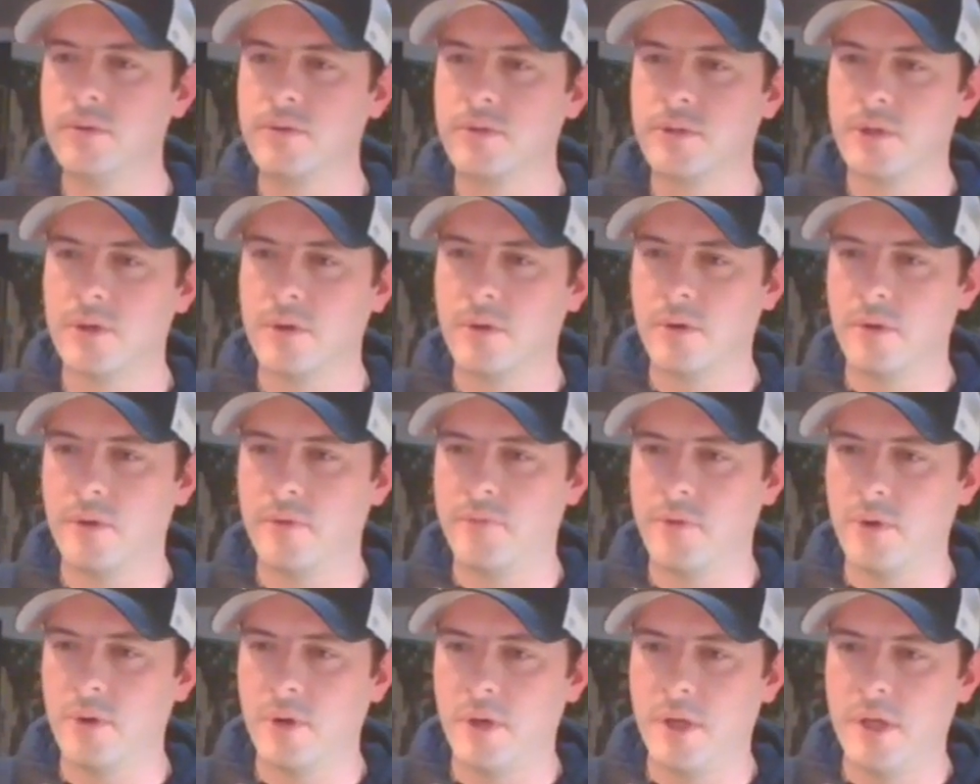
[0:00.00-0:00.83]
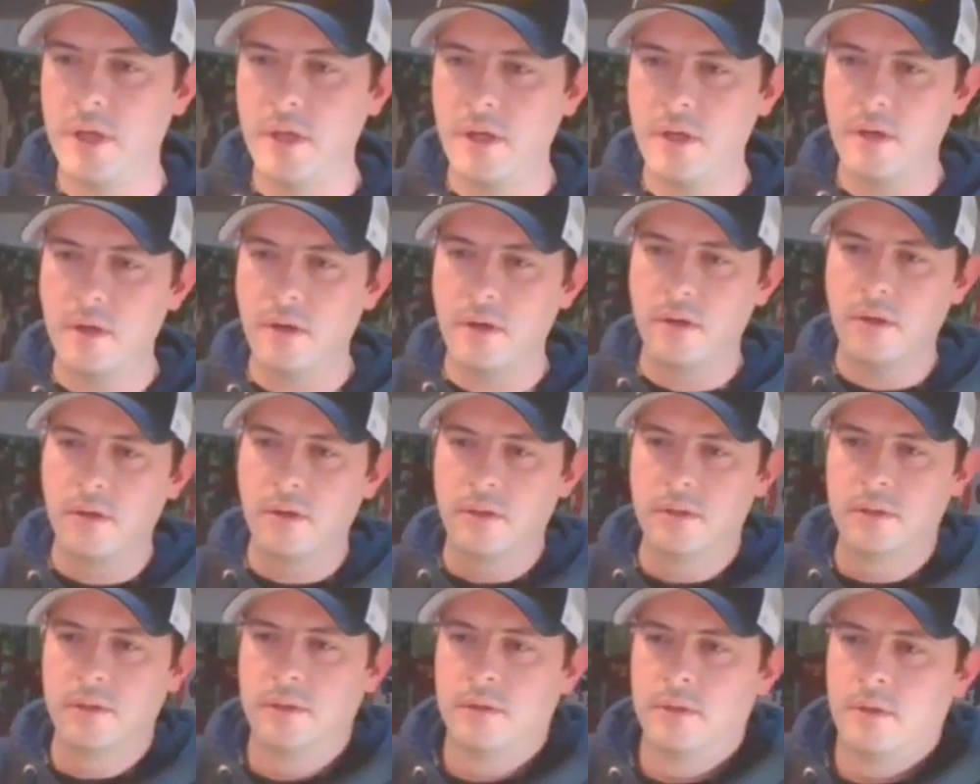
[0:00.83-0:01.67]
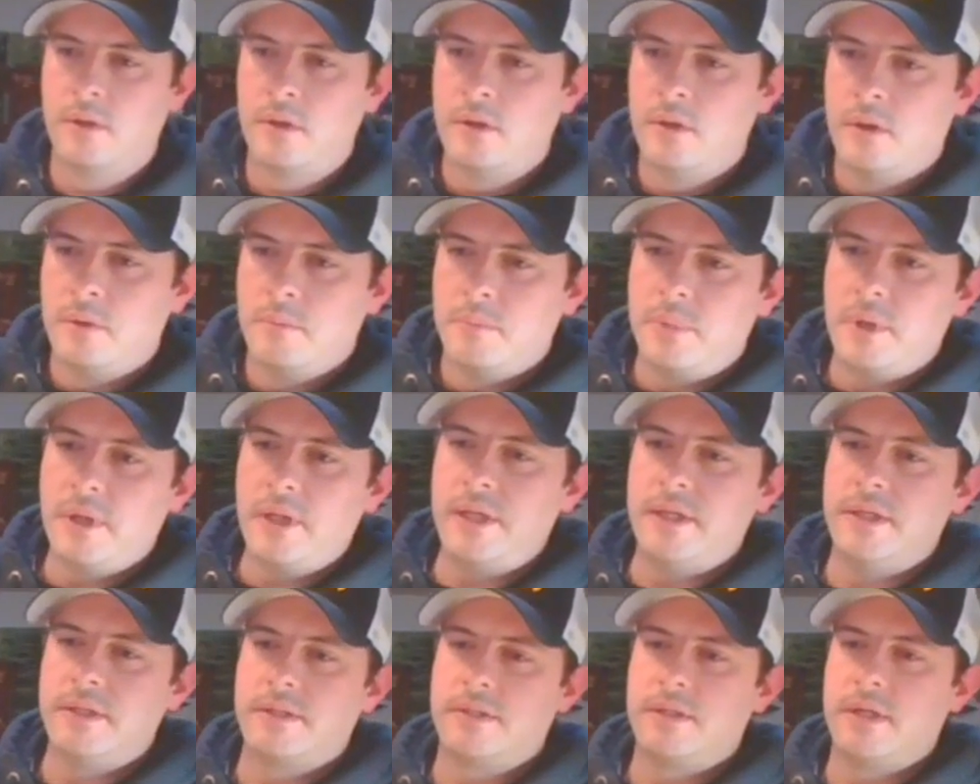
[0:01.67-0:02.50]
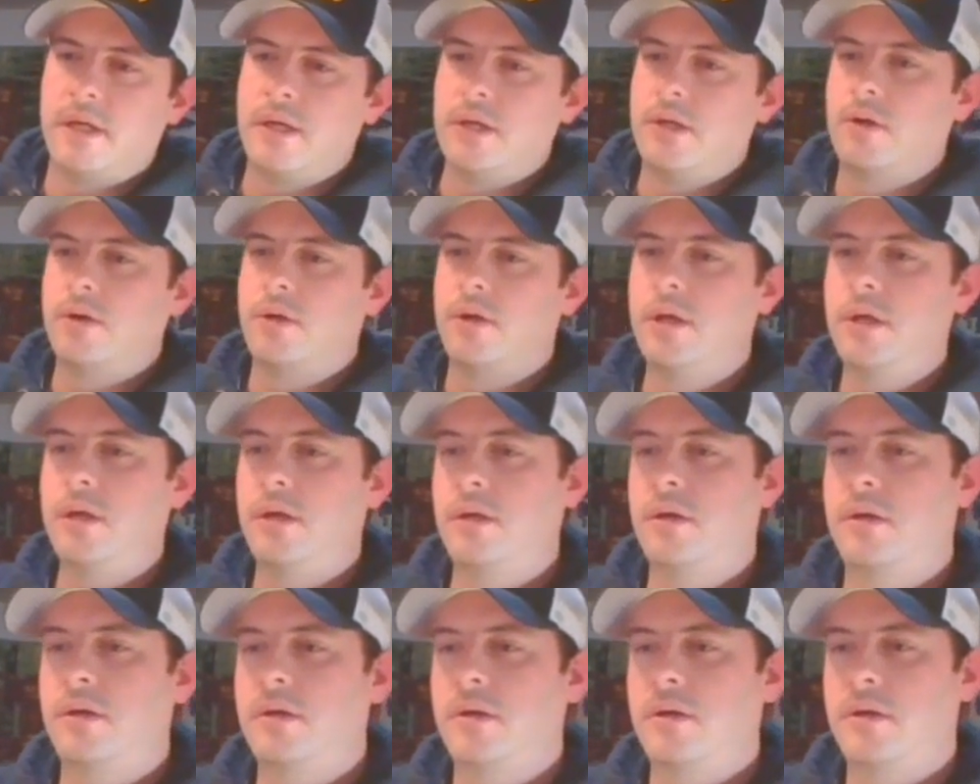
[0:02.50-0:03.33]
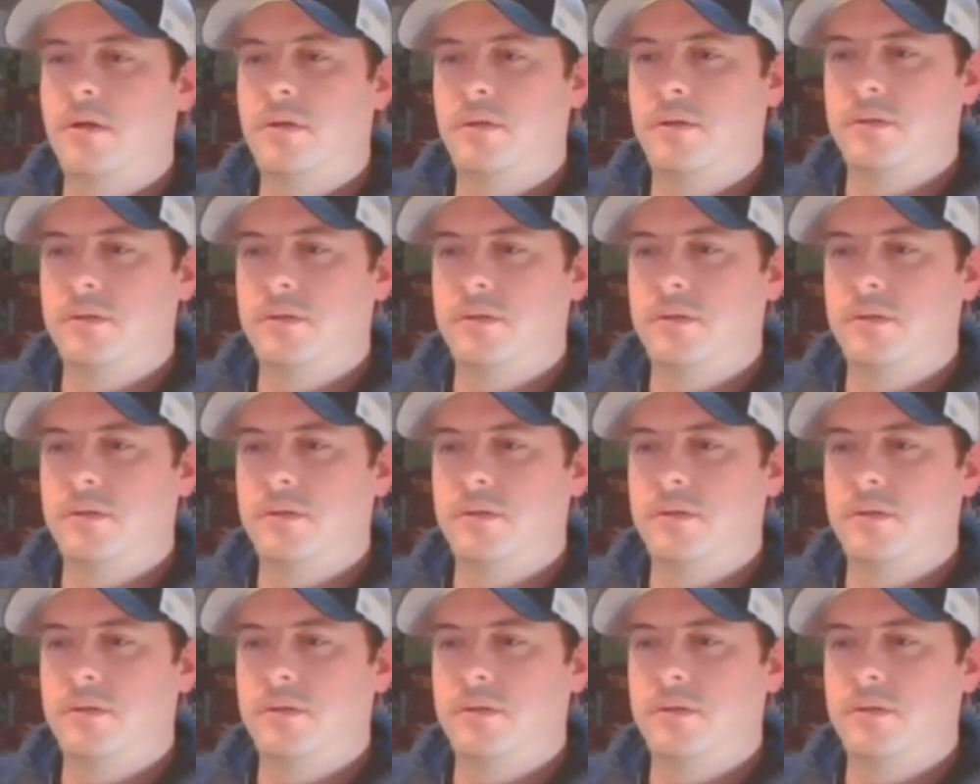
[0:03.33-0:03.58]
so if you're here, please say you're here.